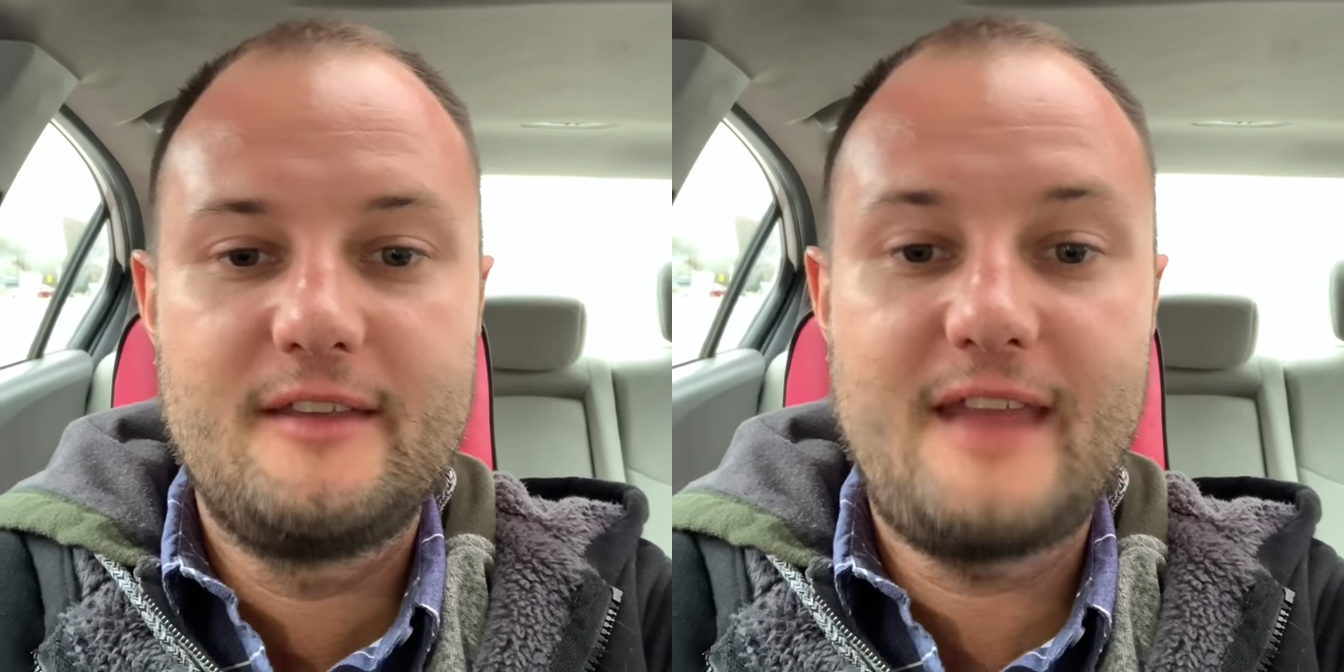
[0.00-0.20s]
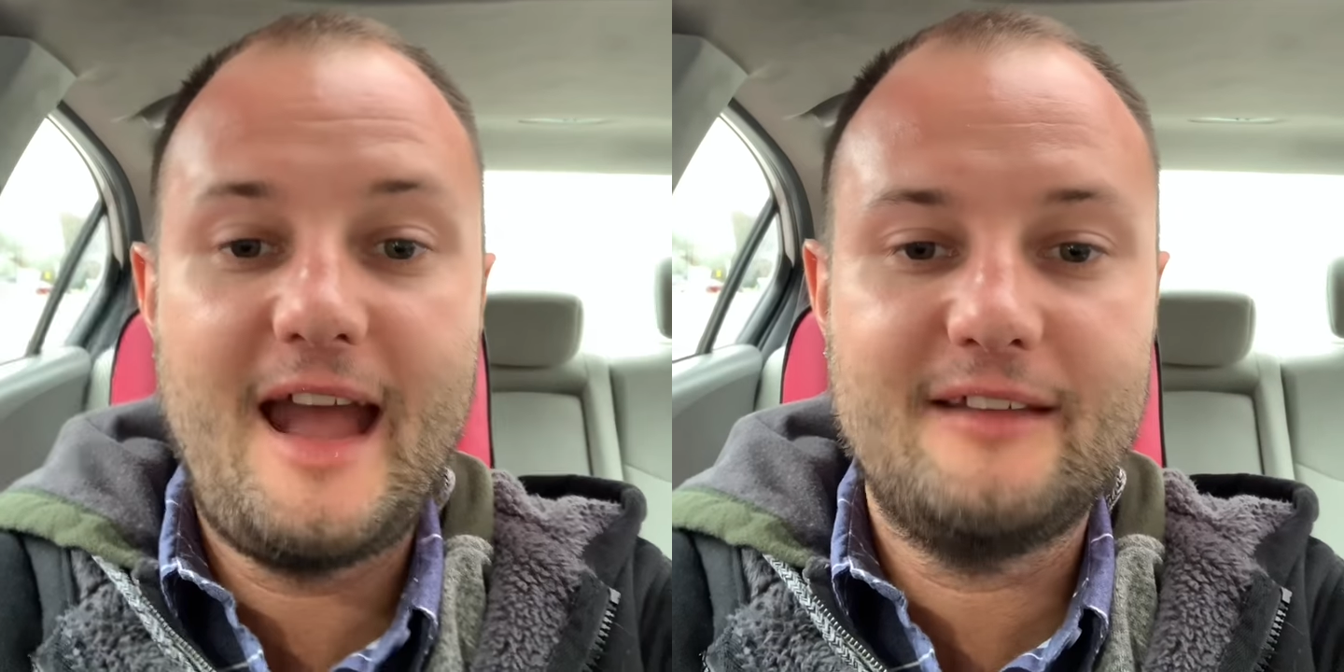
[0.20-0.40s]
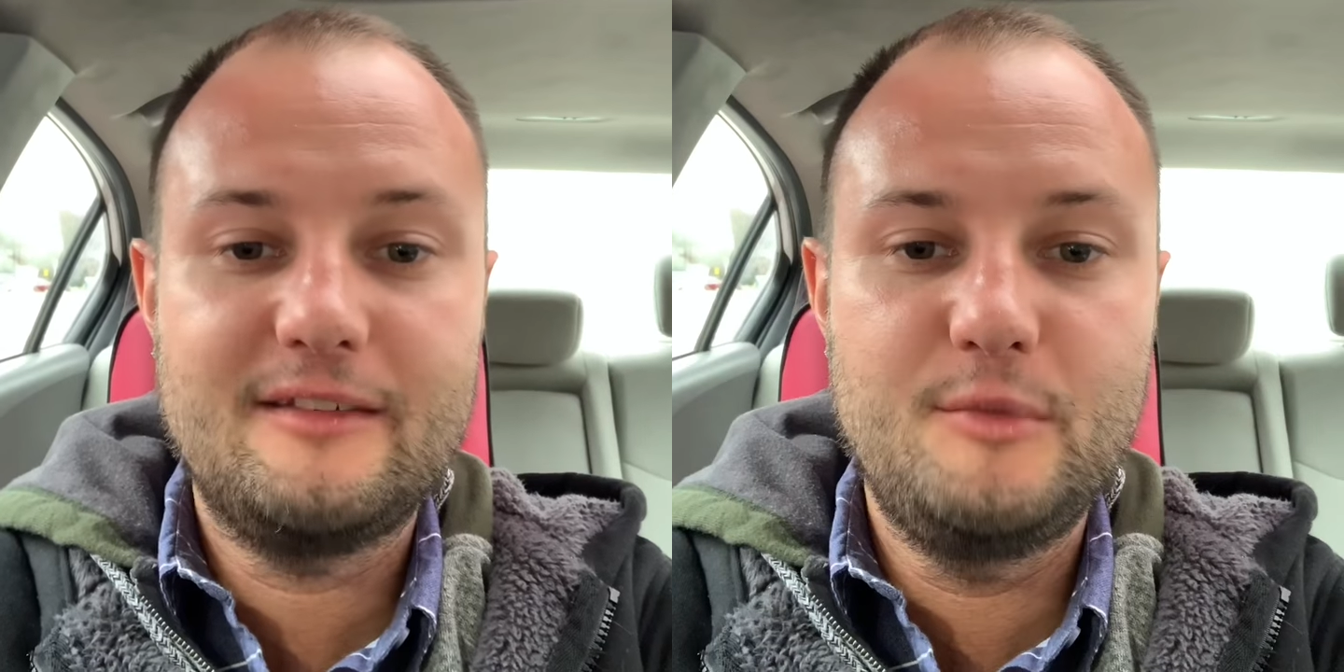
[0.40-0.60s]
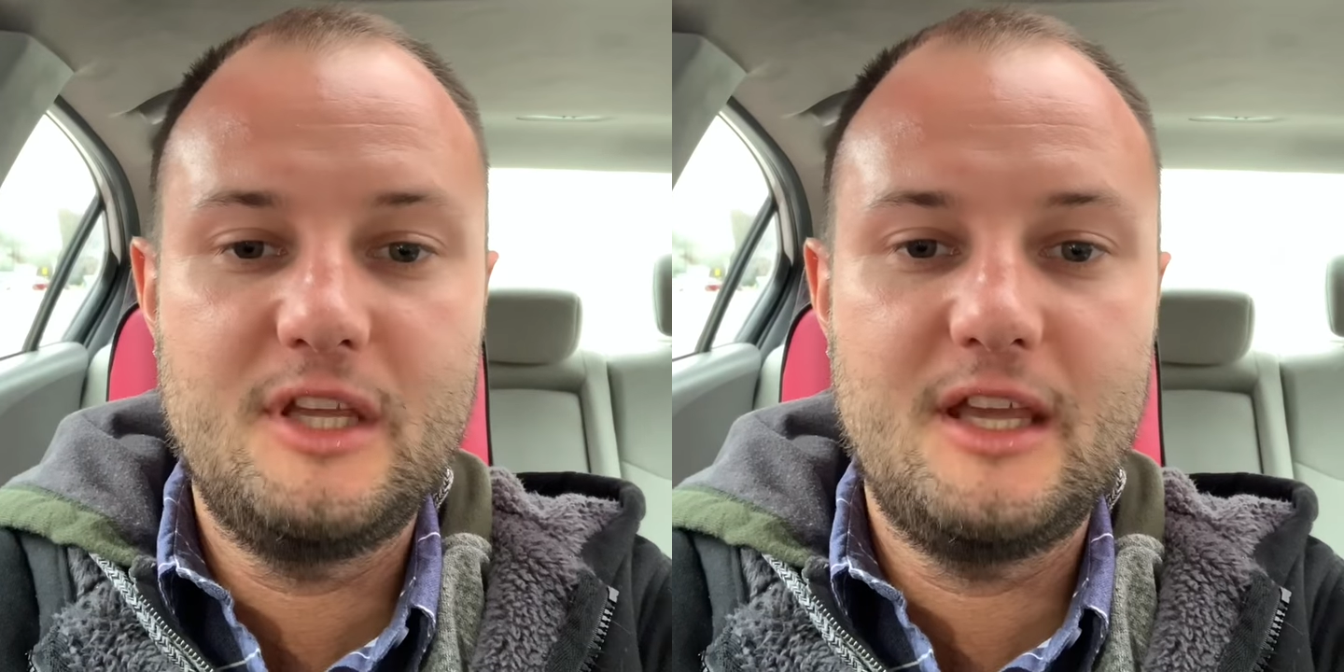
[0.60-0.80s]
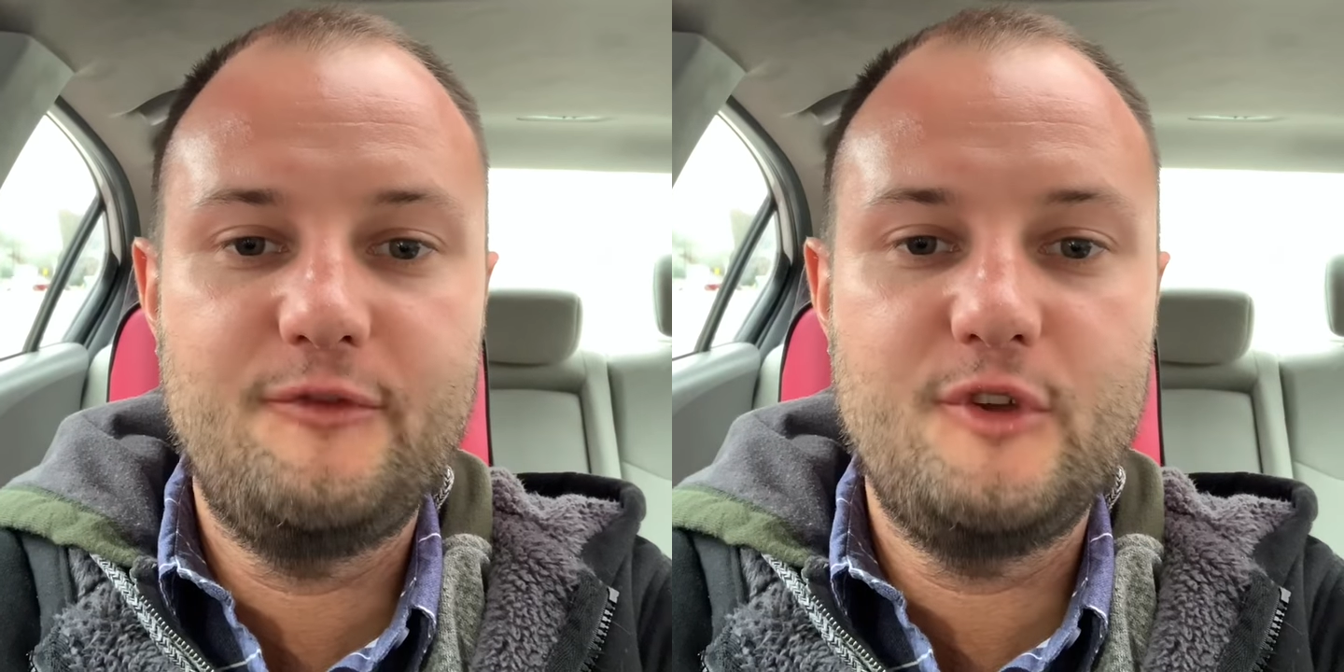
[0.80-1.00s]
Text
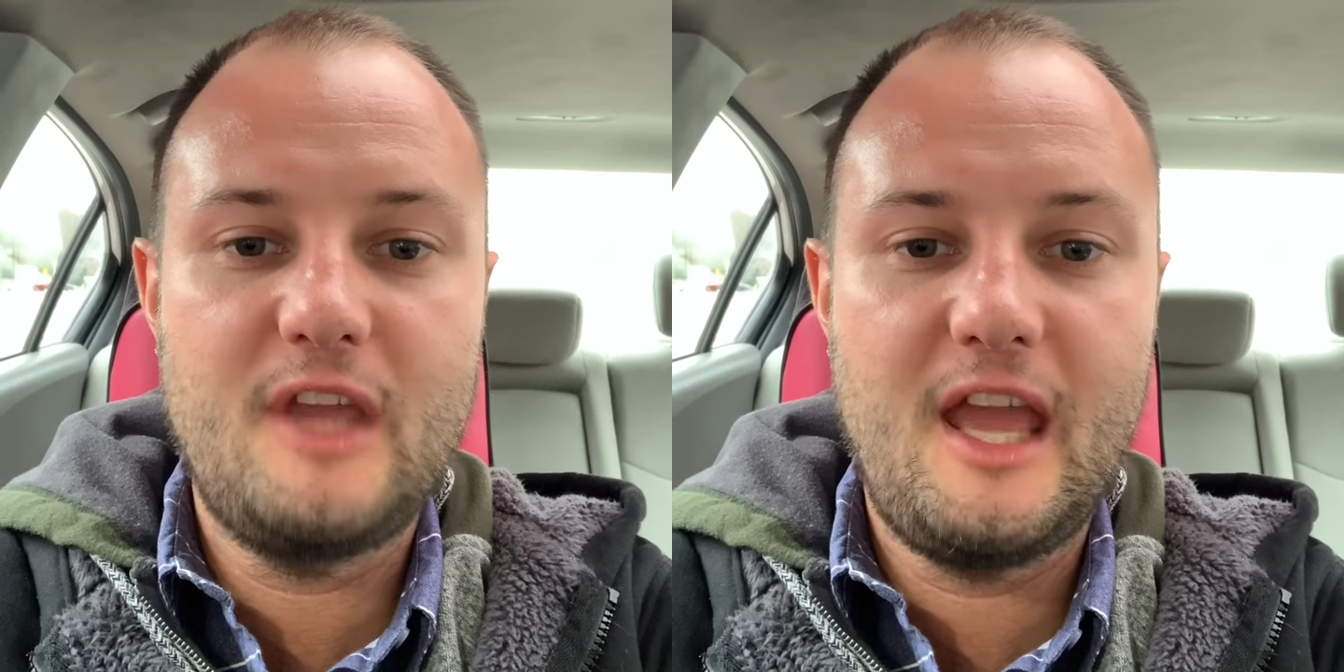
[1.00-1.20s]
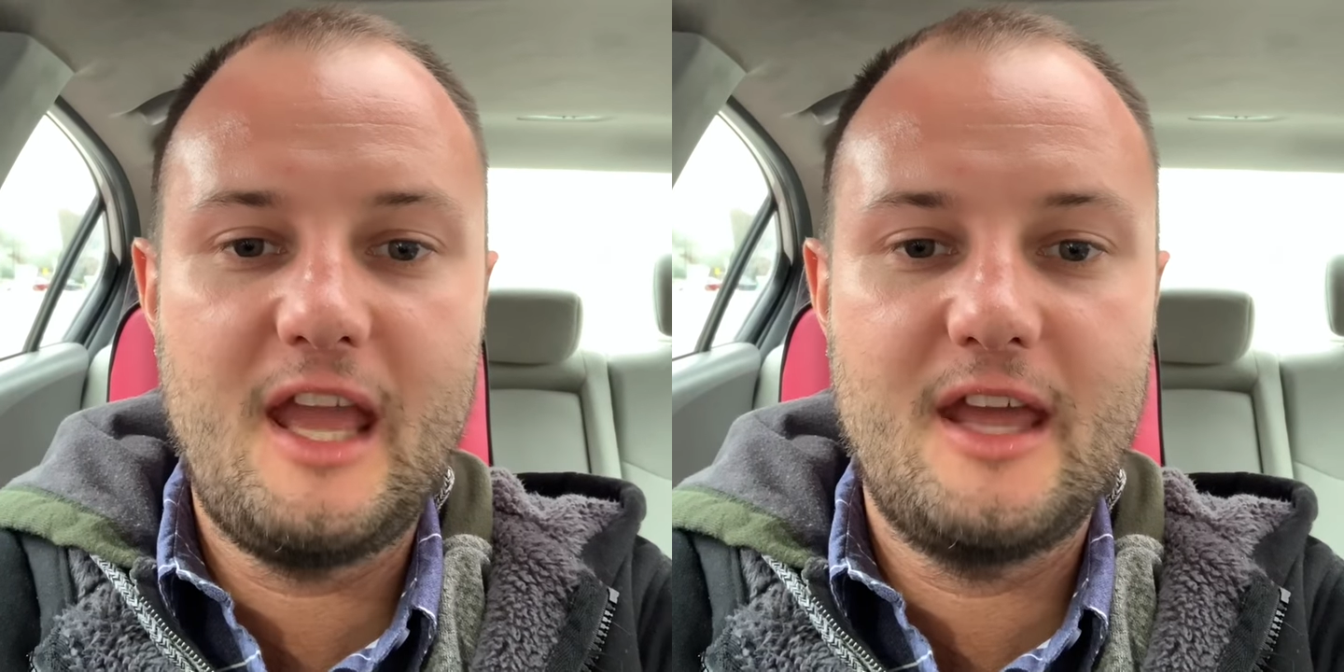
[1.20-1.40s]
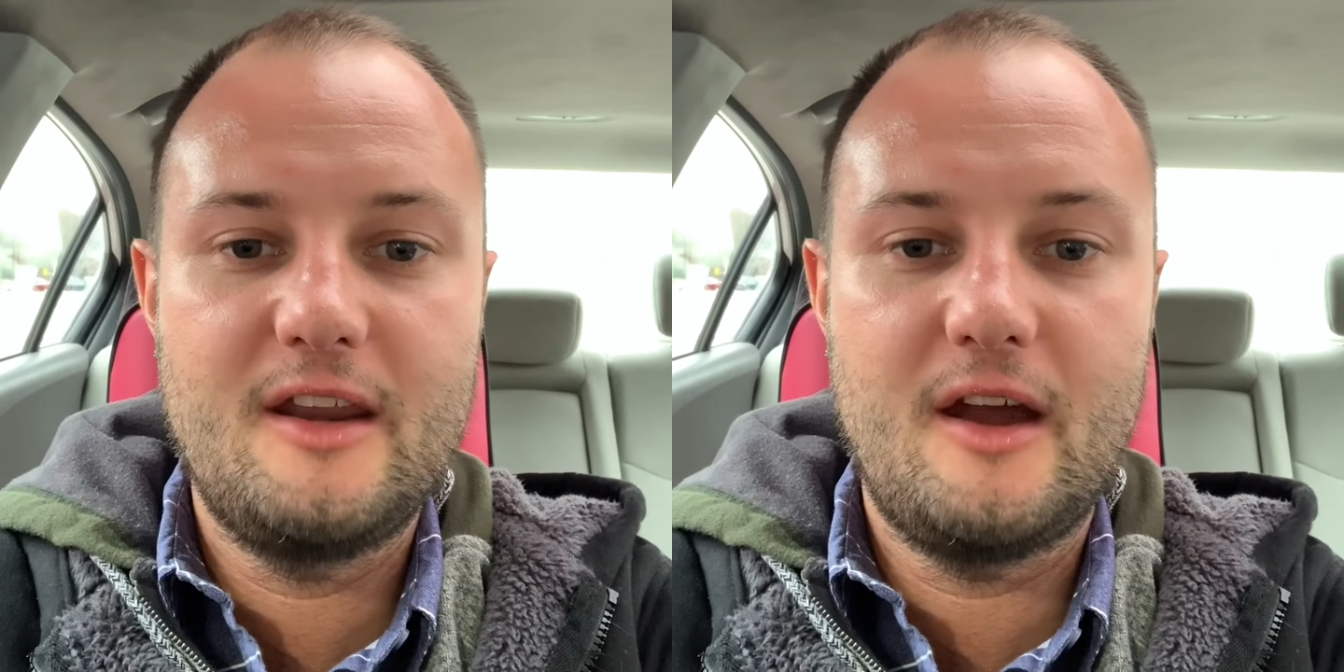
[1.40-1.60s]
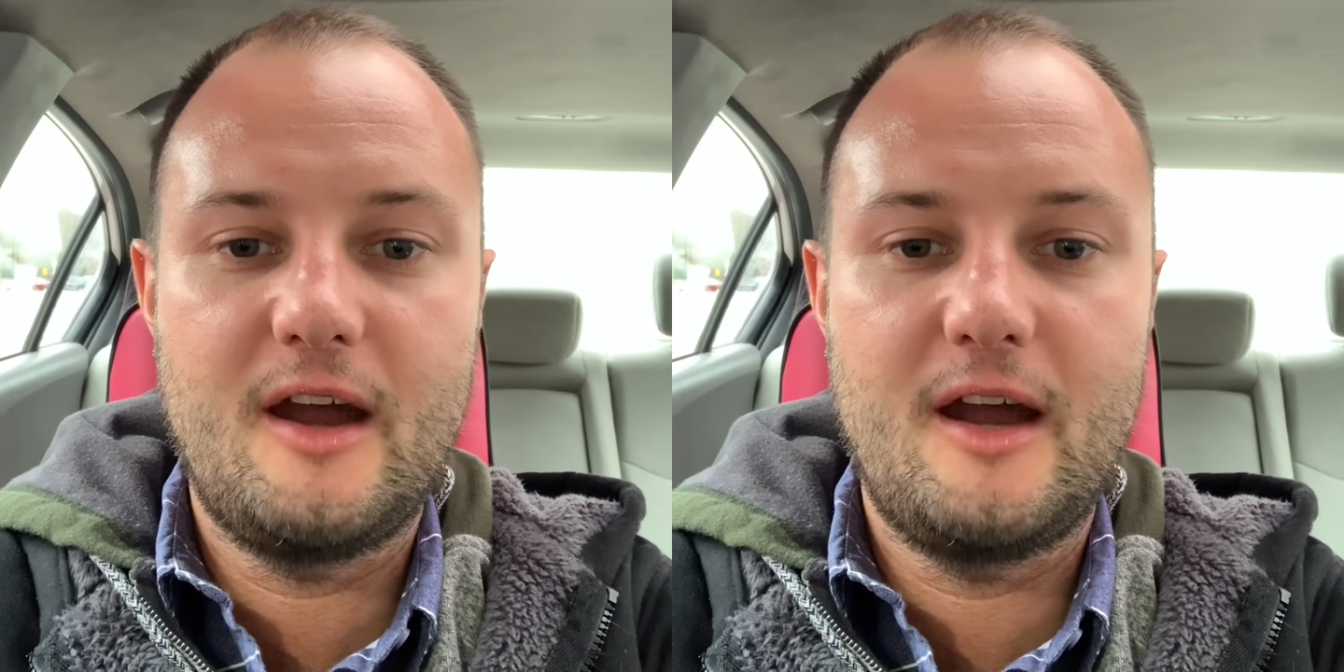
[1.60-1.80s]
me if you can,